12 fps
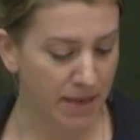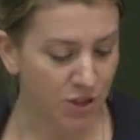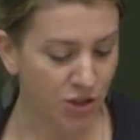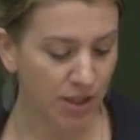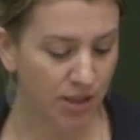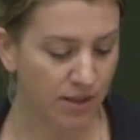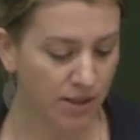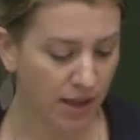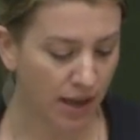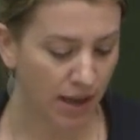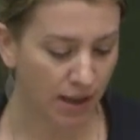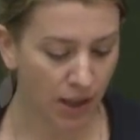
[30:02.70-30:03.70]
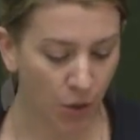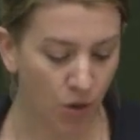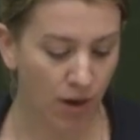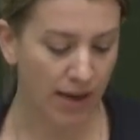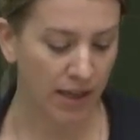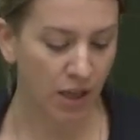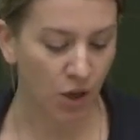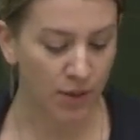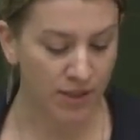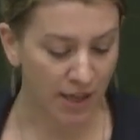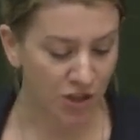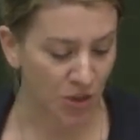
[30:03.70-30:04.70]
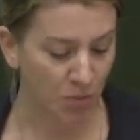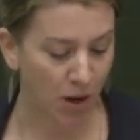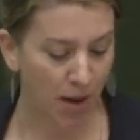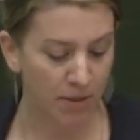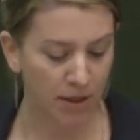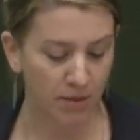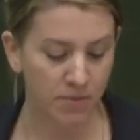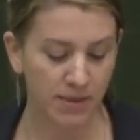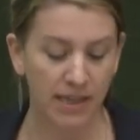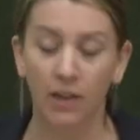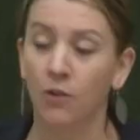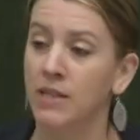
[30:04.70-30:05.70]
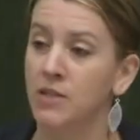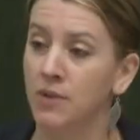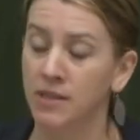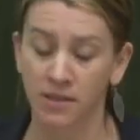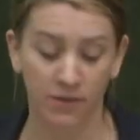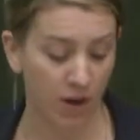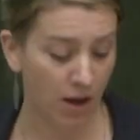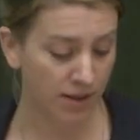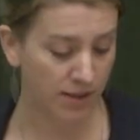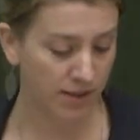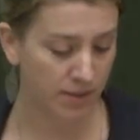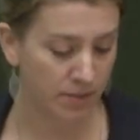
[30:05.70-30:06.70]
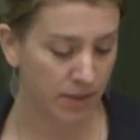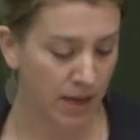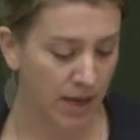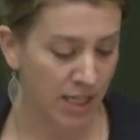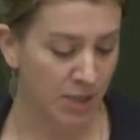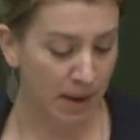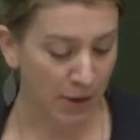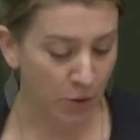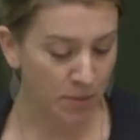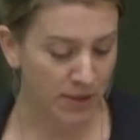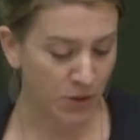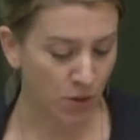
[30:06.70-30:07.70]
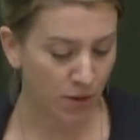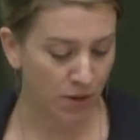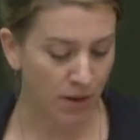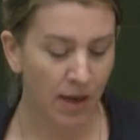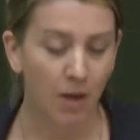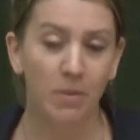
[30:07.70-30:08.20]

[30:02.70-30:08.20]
mentioned, uh, lower IQ, attention problems, increased risk of autism spectrum disorder.